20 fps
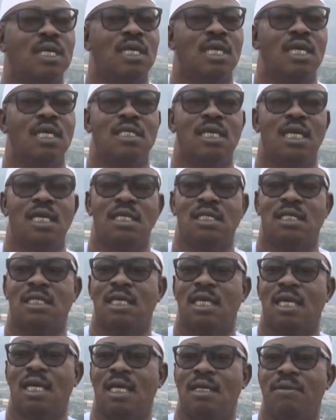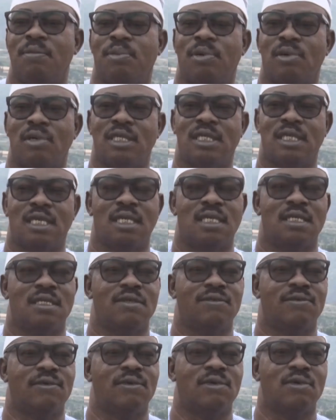It is
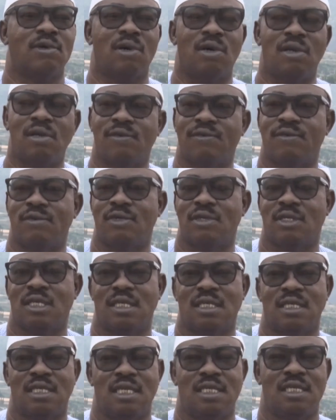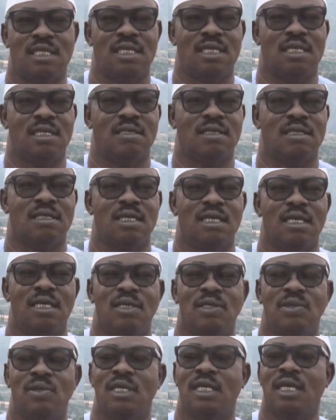important for all of us as Nigerians
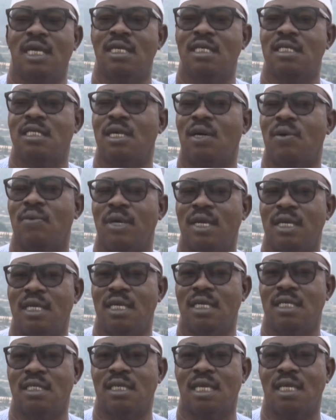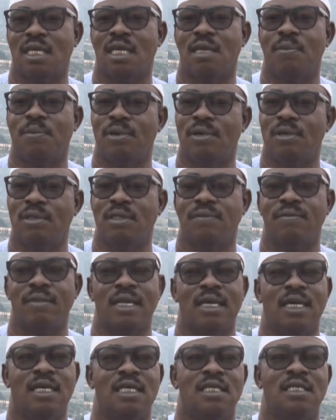to get this awareness and keep on
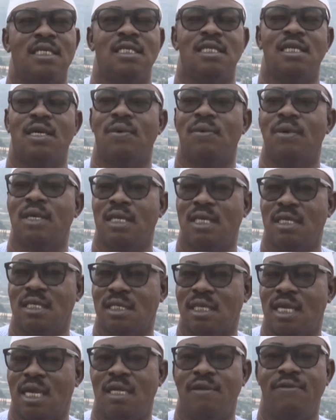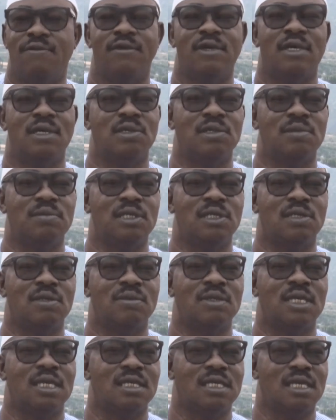creating the awareness. And the federal government
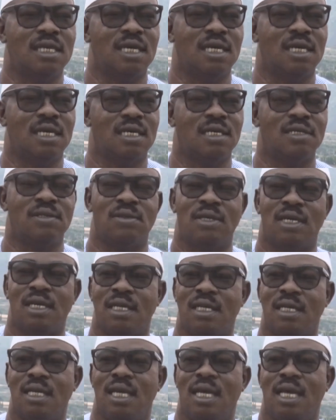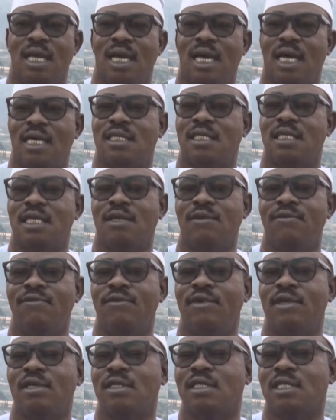of Nigeria actually has taken
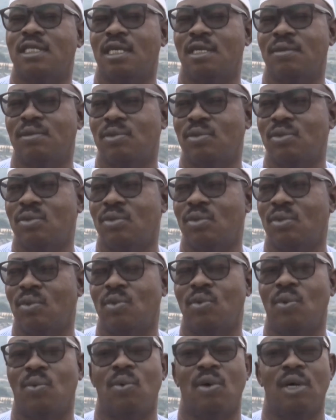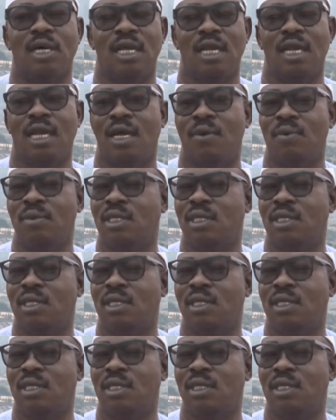various steps to work in line